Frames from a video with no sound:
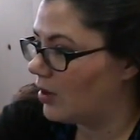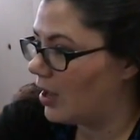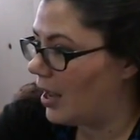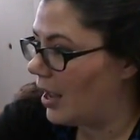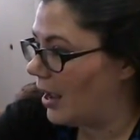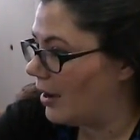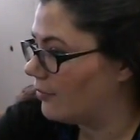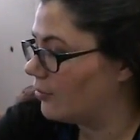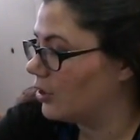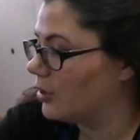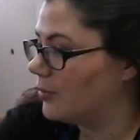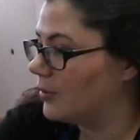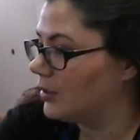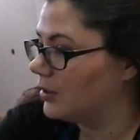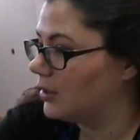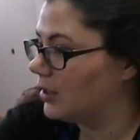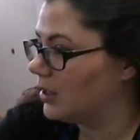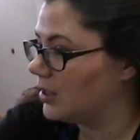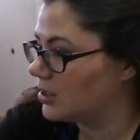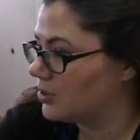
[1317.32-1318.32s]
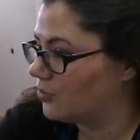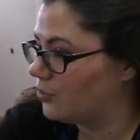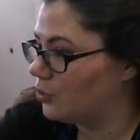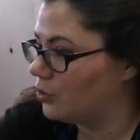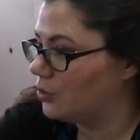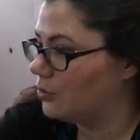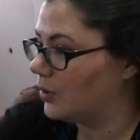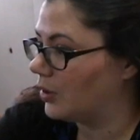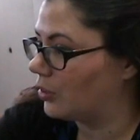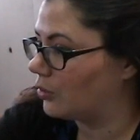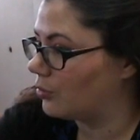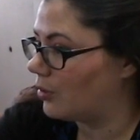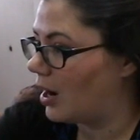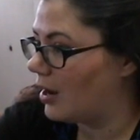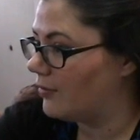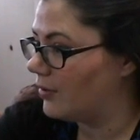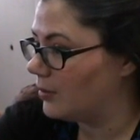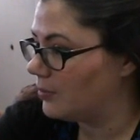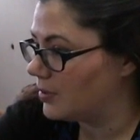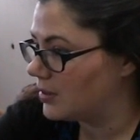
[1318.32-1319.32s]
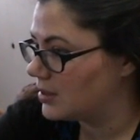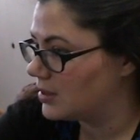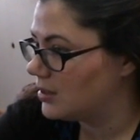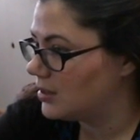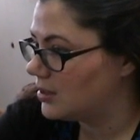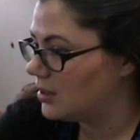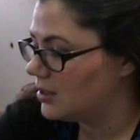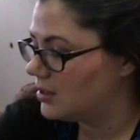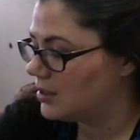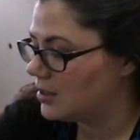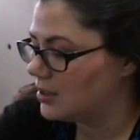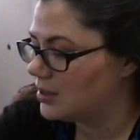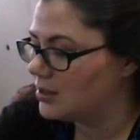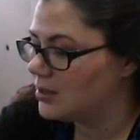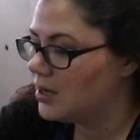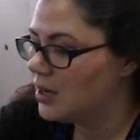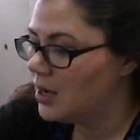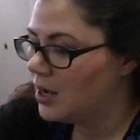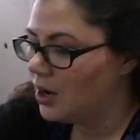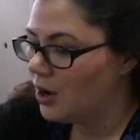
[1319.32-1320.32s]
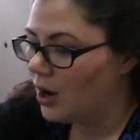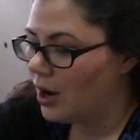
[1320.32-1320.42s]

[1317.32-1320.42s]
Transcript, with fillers: every building is full with thriving businesses and